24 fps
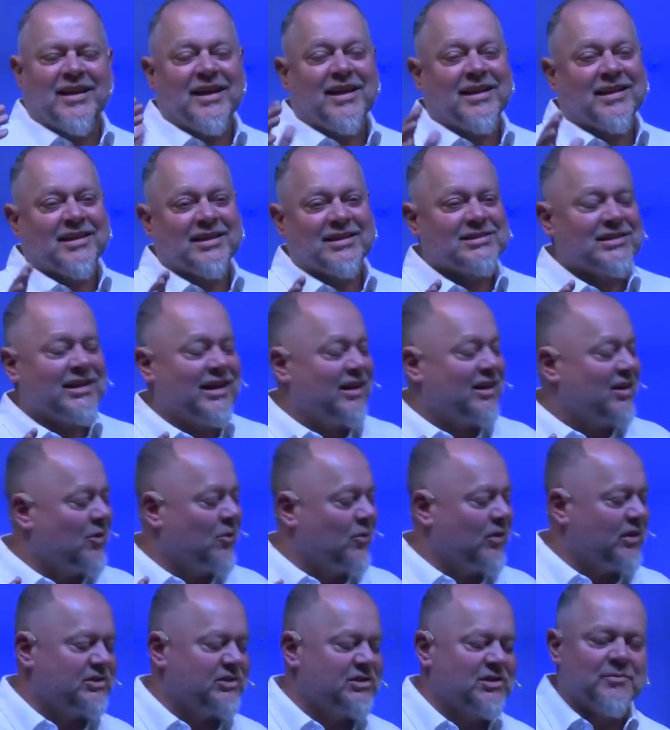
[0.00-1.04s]
Listen, I don't
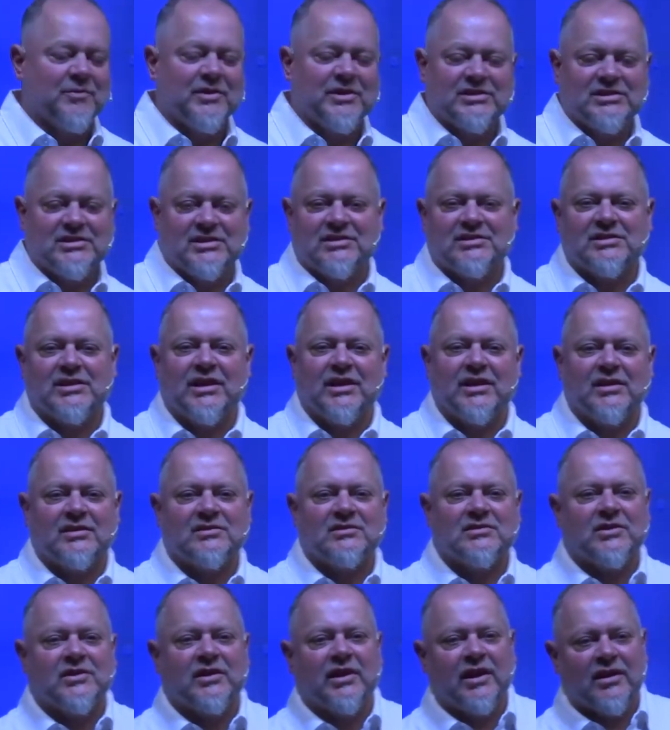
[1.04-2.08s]
want you to miss this, guys,
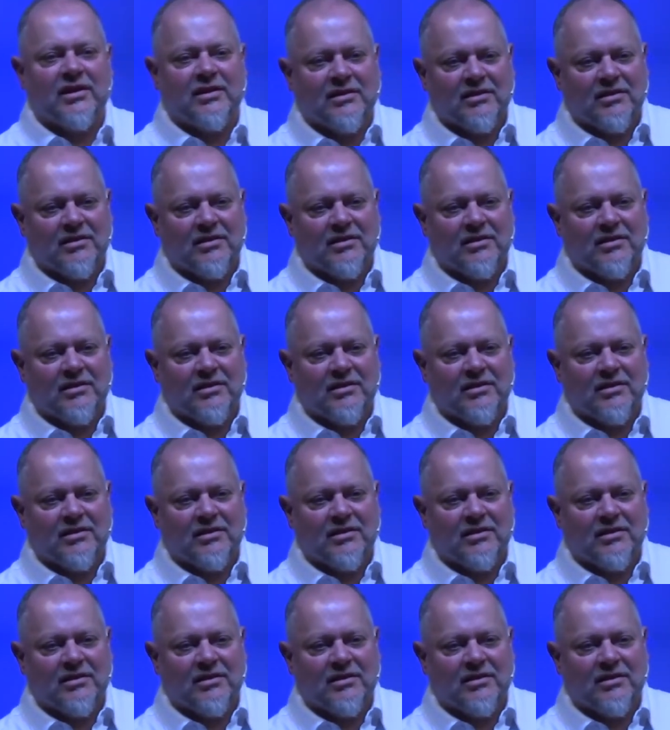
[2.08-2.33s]
okay?